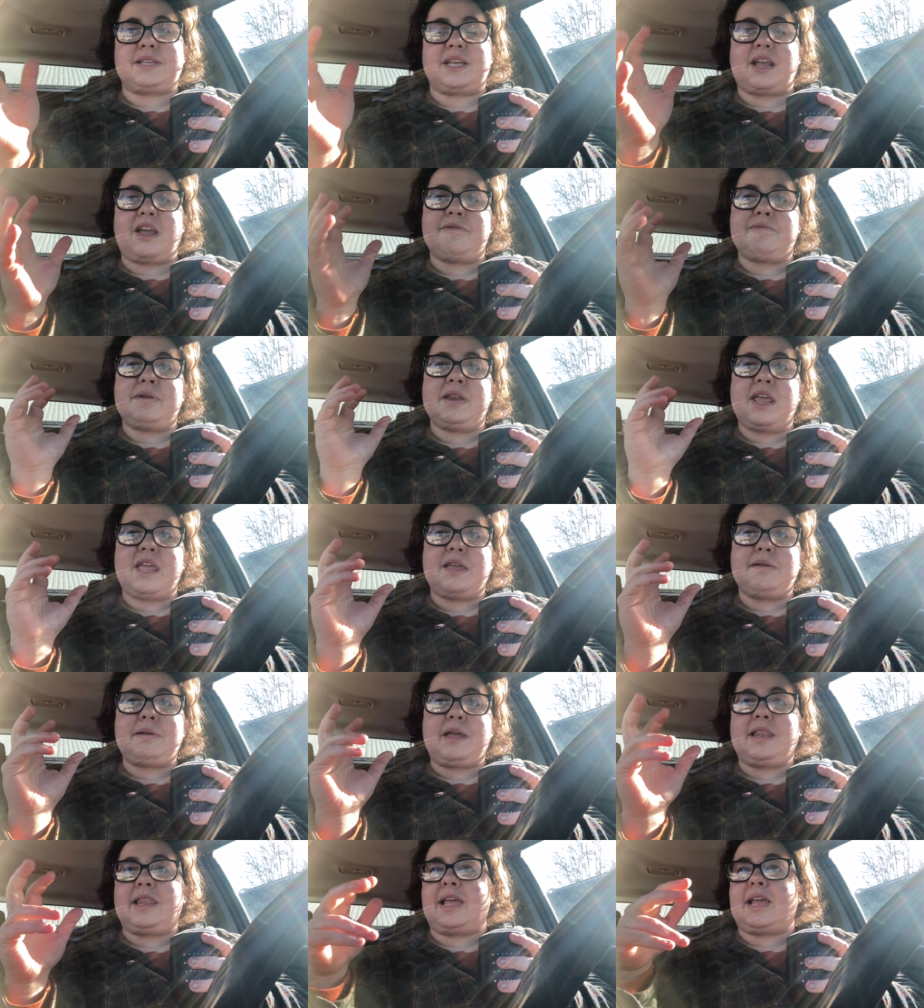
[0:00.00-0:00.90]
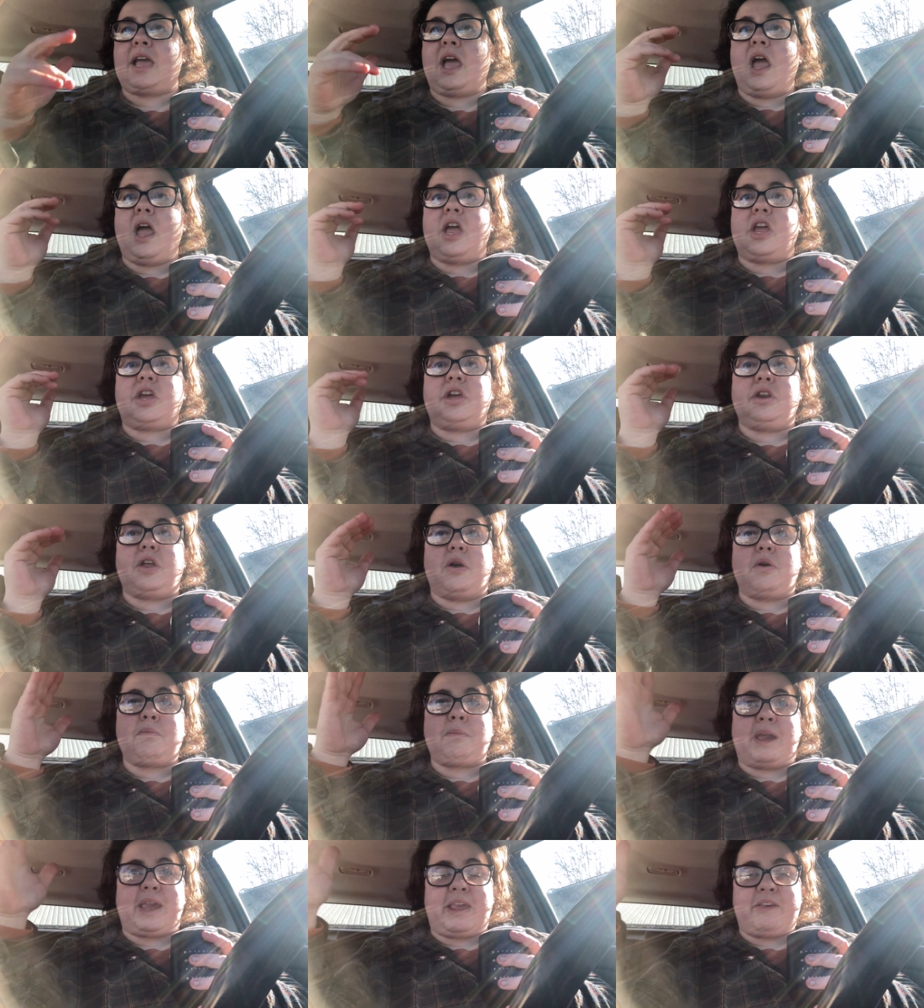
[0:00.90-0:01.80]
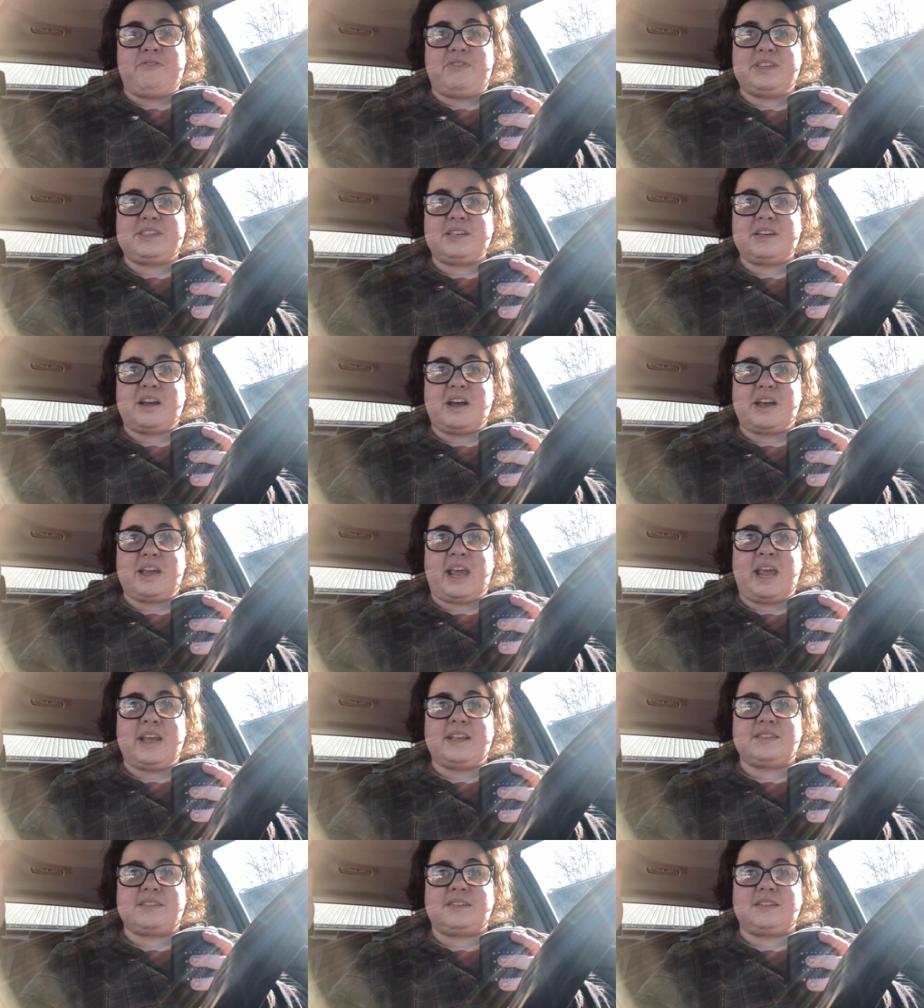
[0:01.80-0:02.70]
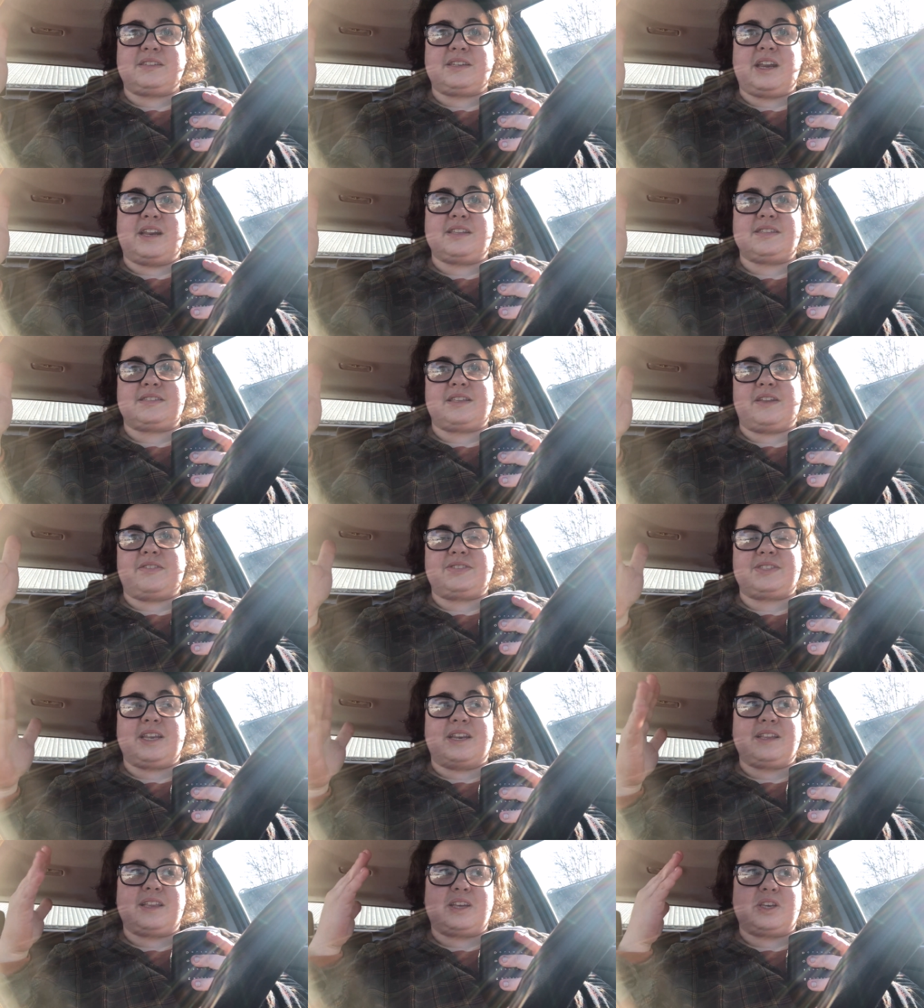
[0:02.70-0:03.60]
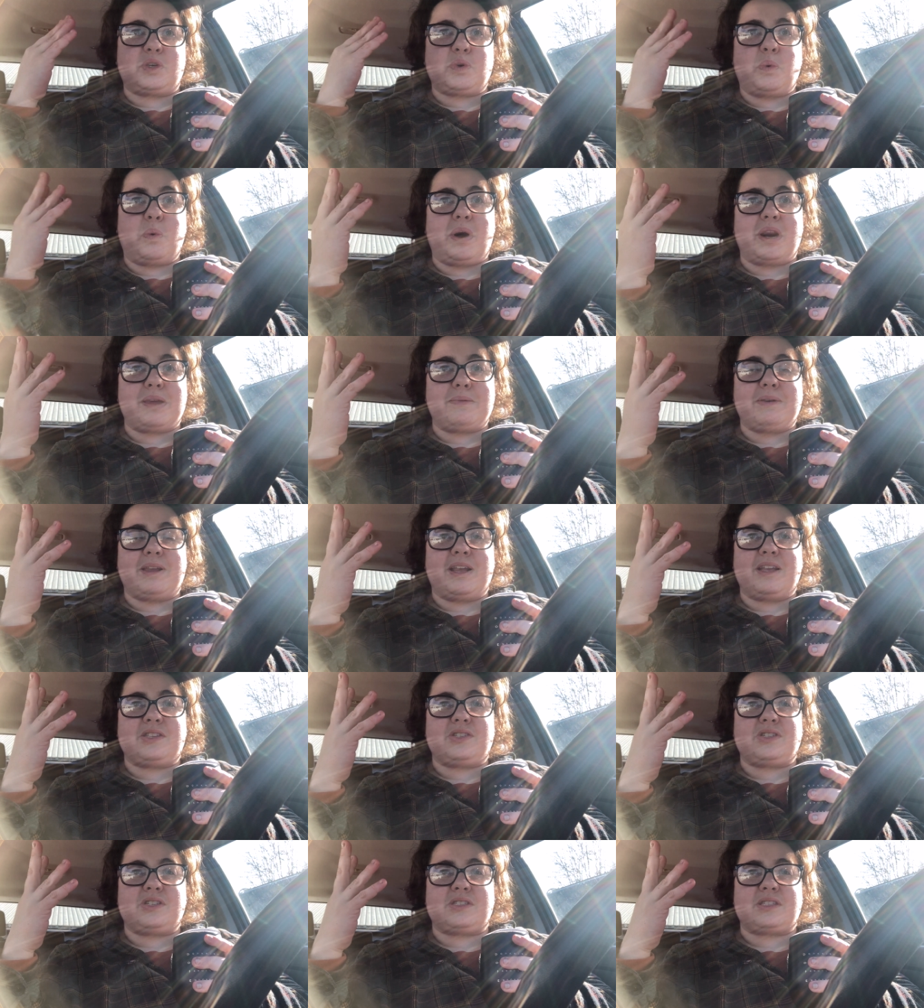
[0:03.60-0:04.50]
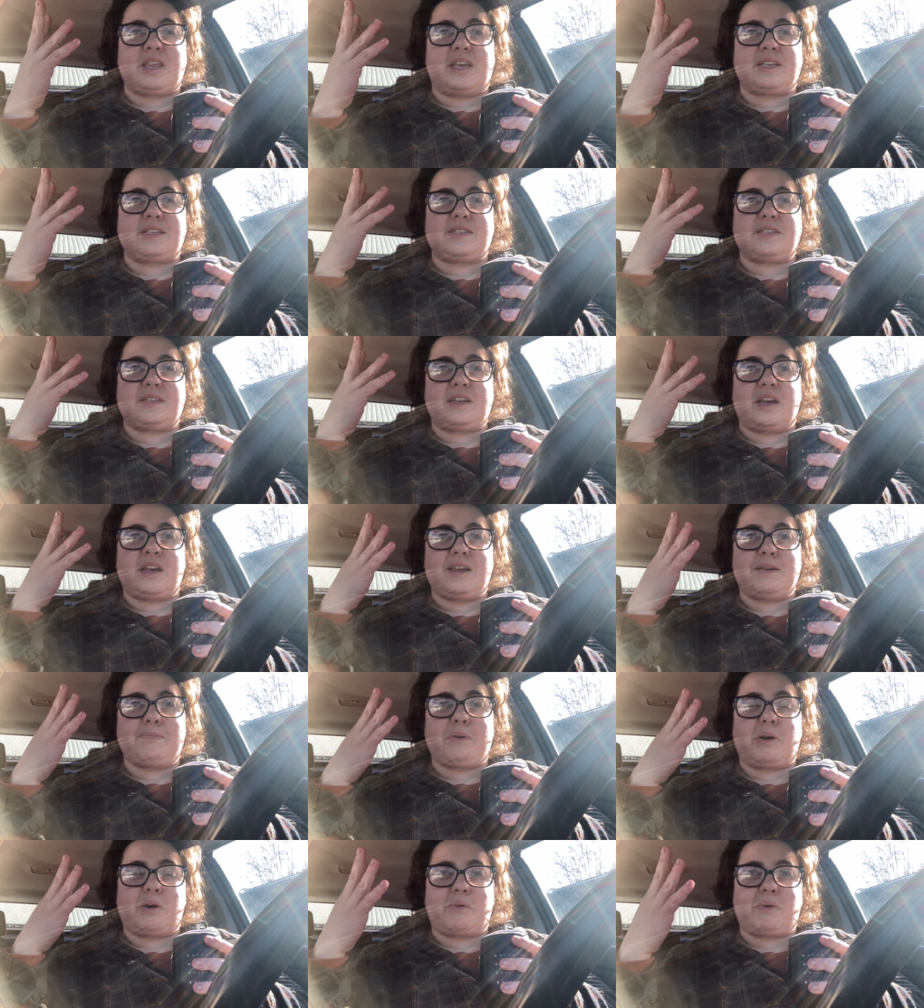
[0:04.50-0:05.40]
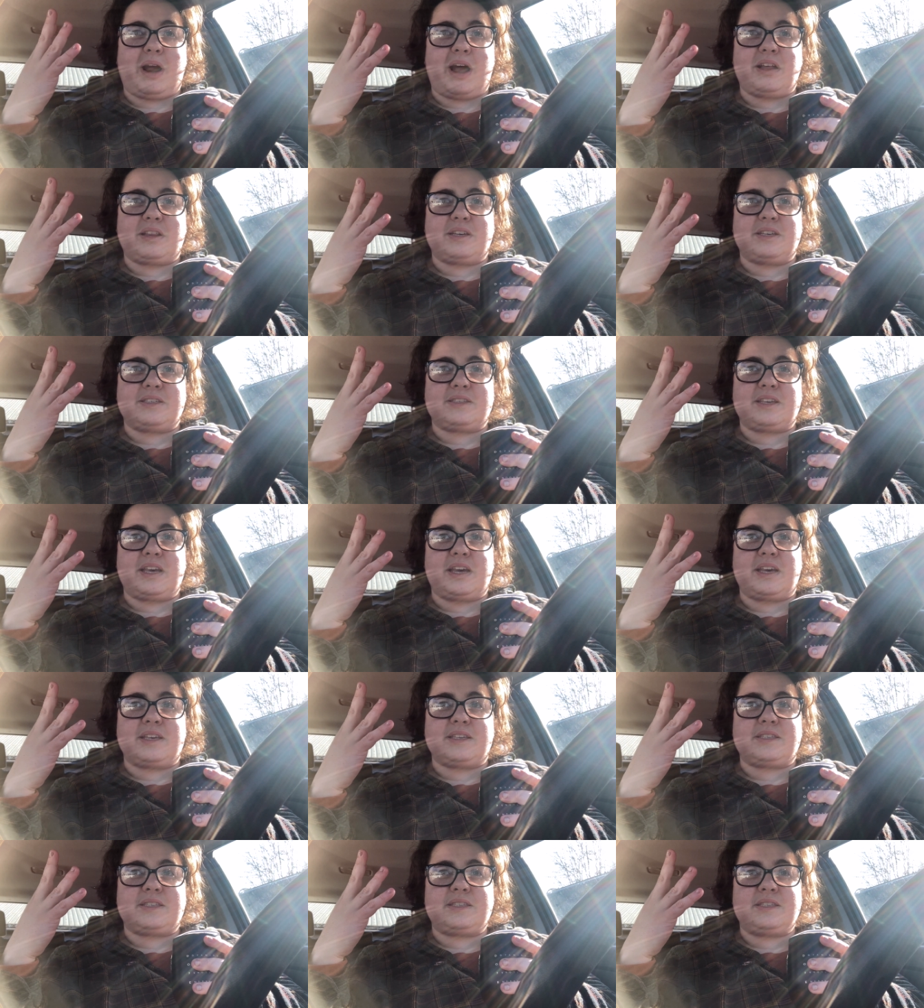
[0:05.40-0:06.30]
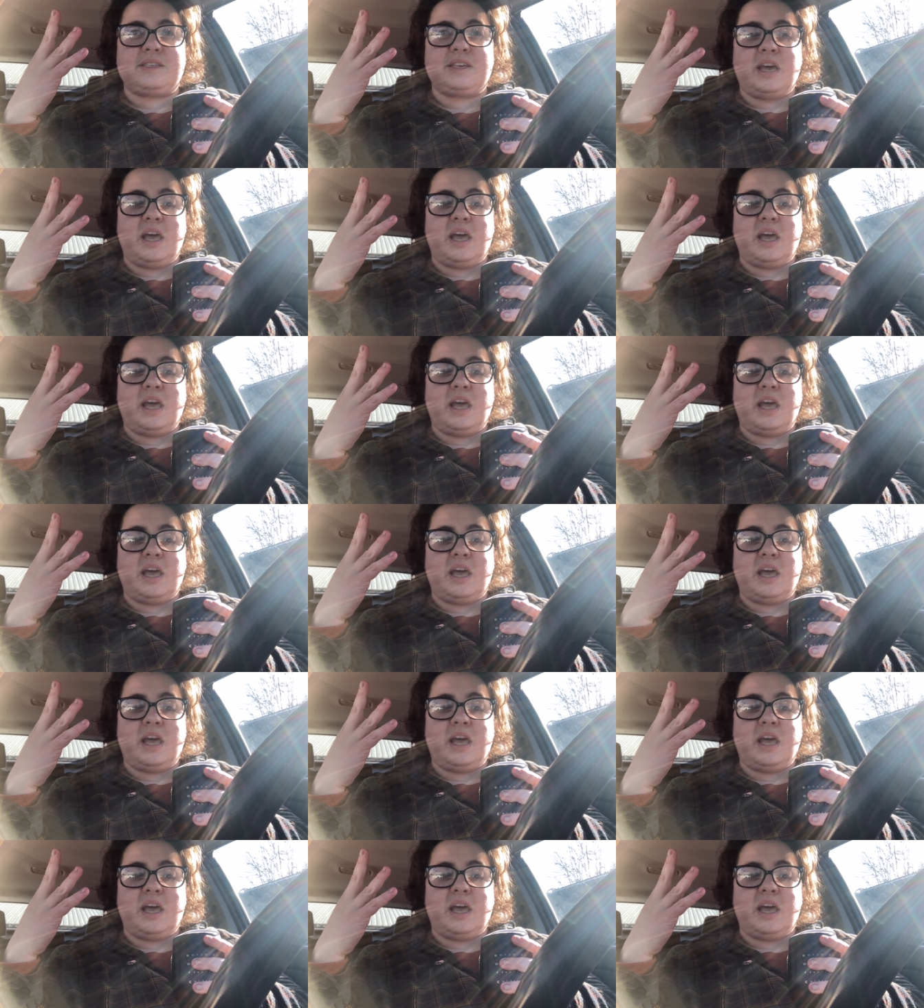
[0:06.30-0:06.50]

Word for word: Like I've been, and like, you know, my visit got canceled and instead of spending like 20 minutes just like stuck in paralysis,